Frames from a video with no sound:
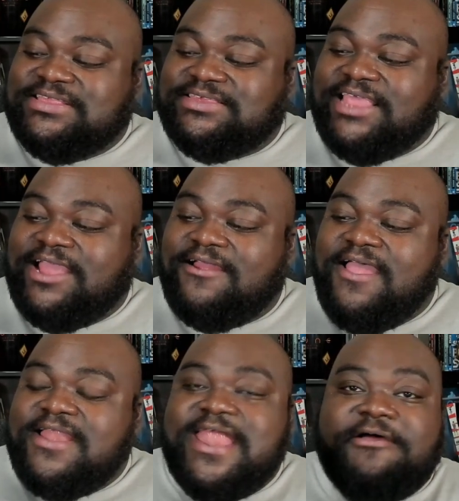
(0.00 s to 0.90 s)
there.
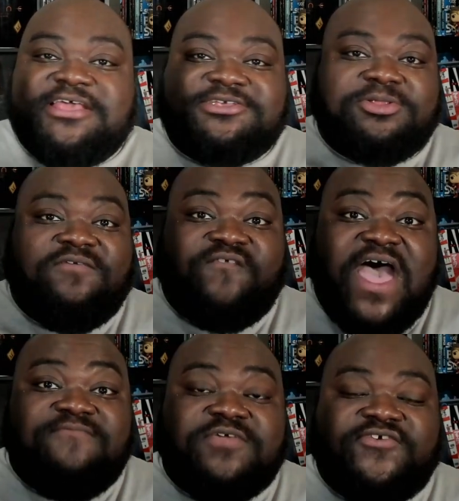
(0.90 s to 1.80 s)
Now it is only
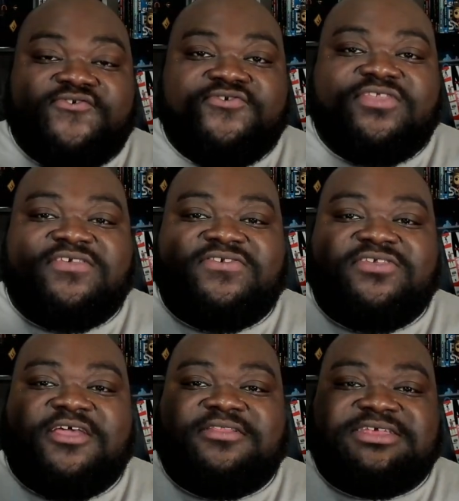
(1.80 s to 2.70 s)
5 issues.
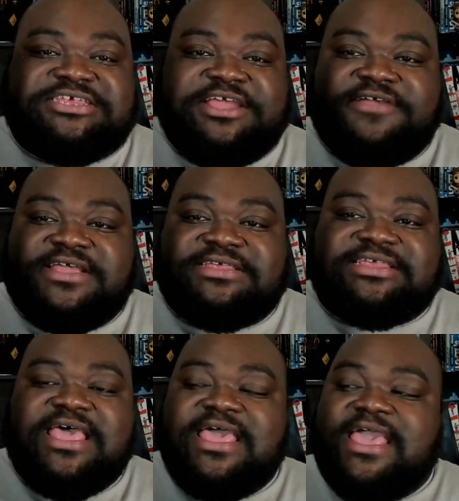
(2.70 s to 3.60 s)
The series
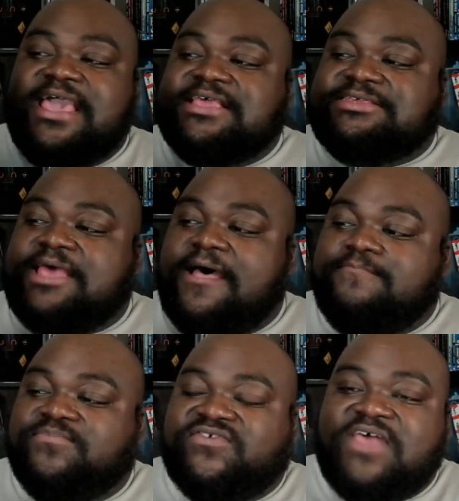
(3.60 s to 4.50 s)
is
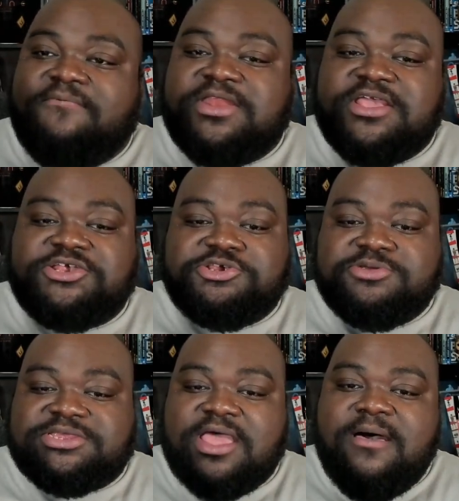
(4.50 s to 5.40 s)
7
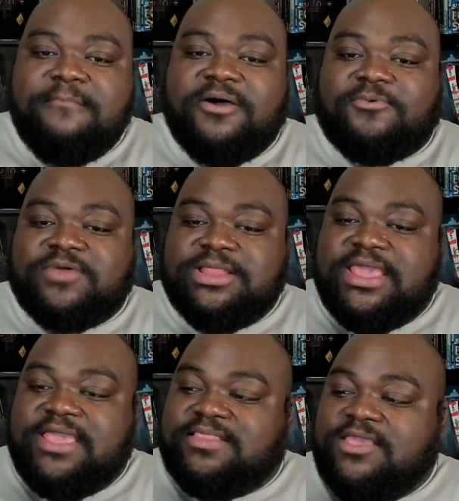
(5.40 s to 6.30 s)
issues, but
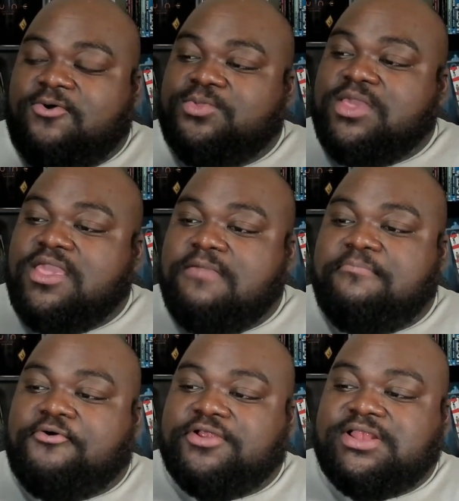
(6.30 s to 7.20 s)
really the only
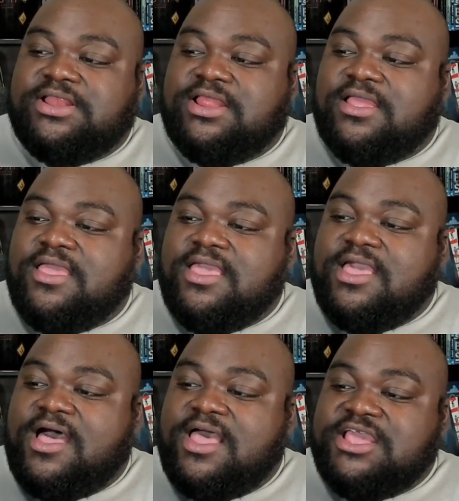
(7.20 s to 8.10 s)
important
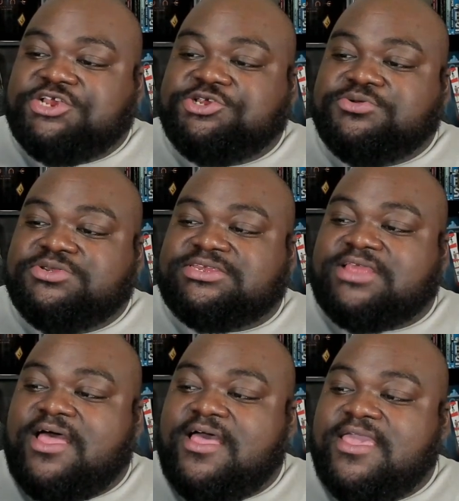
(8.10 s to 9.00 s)
issues
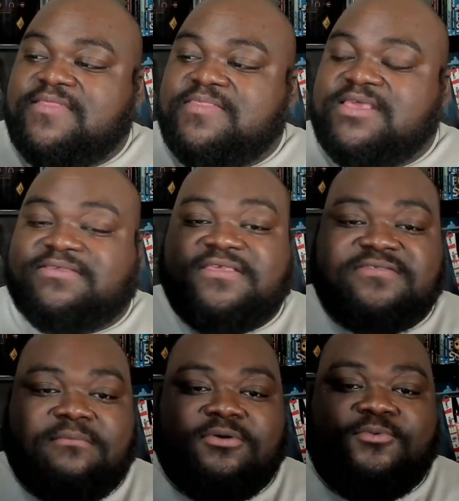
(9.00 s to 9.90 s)
in this is
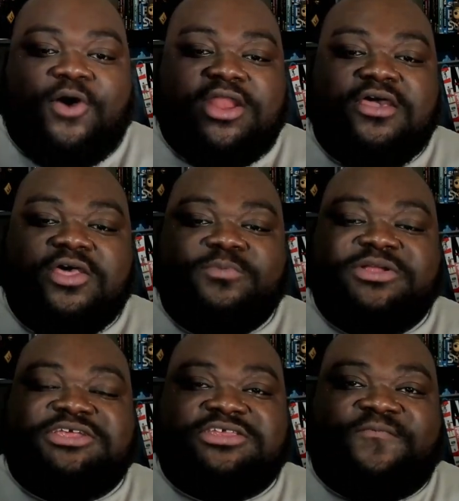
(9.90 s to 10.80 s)
number 1,
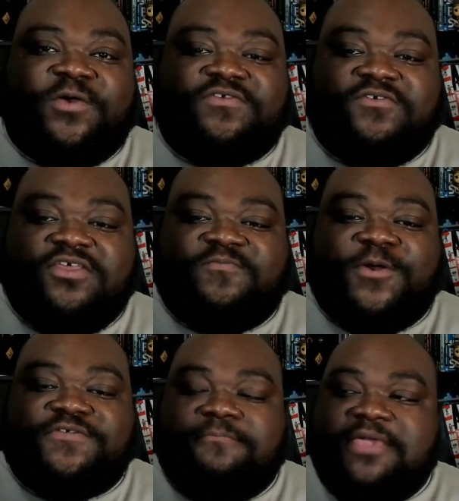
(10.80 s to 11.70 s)
which is his
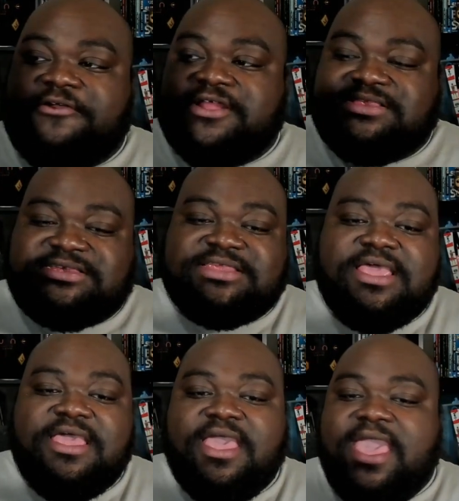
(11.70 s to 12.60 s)
first appearance,
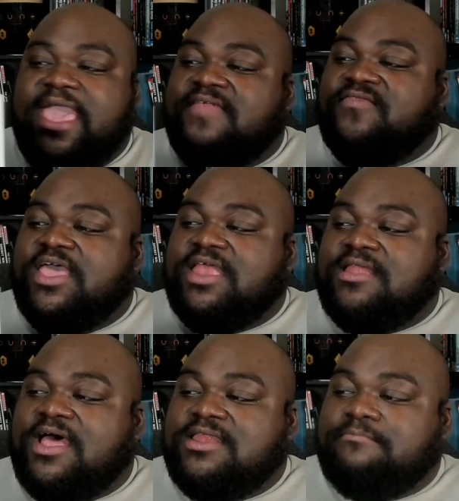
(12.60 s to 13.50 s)
and then
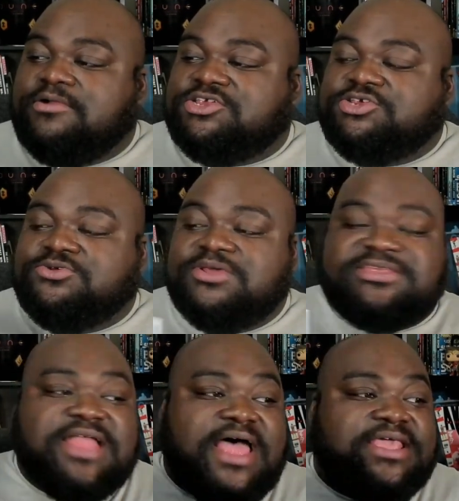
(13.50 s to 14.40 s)
number 2
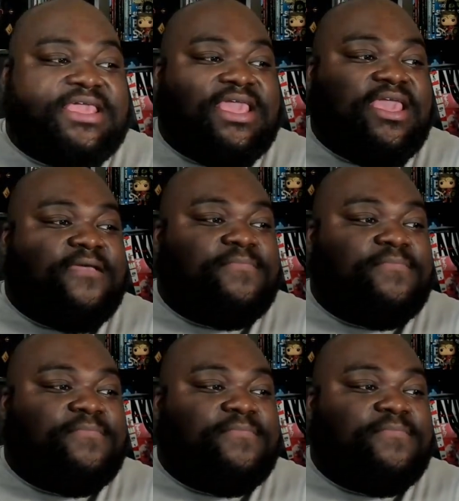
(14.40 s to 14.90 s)
is not a key.